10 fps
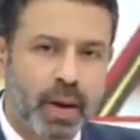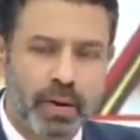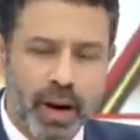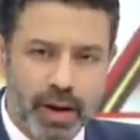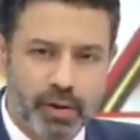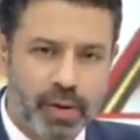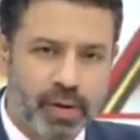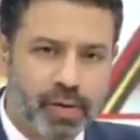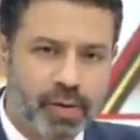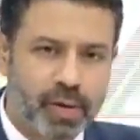
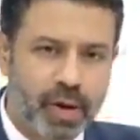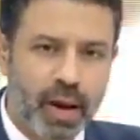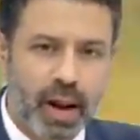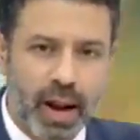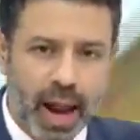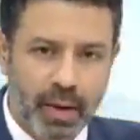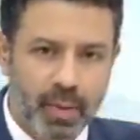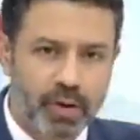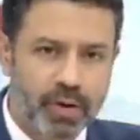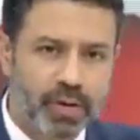religions,
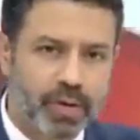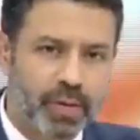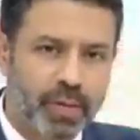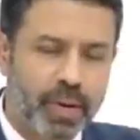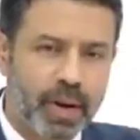languages.